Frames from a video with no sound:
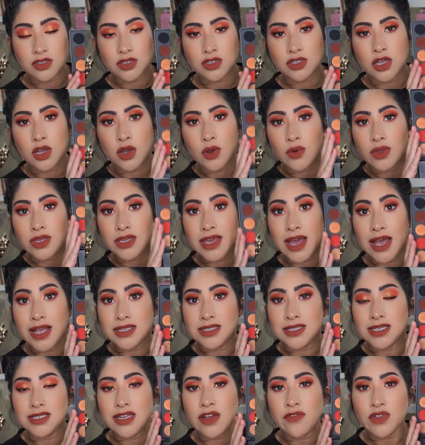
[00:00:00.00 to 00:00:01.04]
So
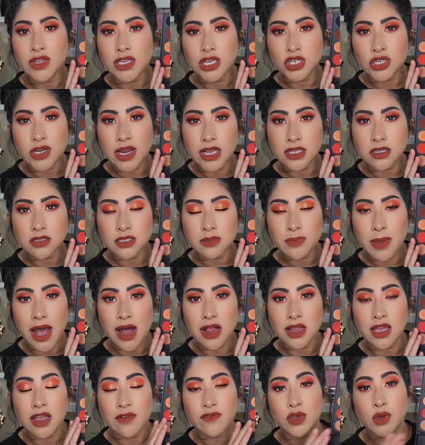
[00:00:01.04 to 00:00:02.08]
yes, definitely get your hands on this
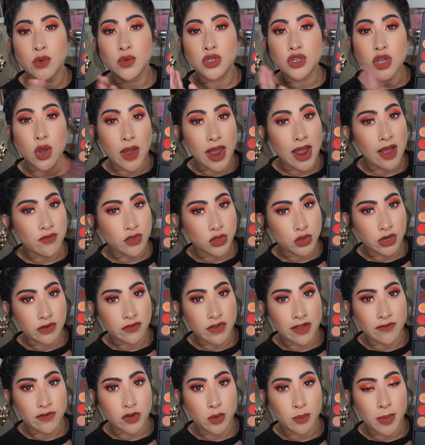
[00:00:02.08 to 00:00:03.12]
palette if you don't have the
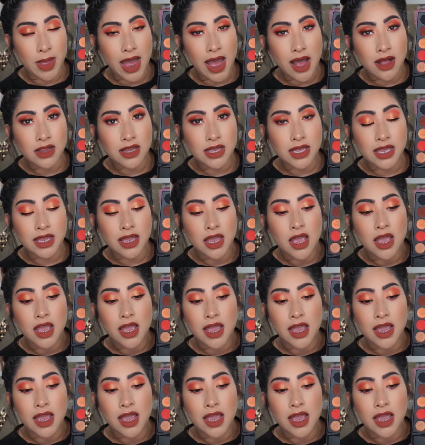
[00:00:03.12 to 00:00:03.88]
350 palette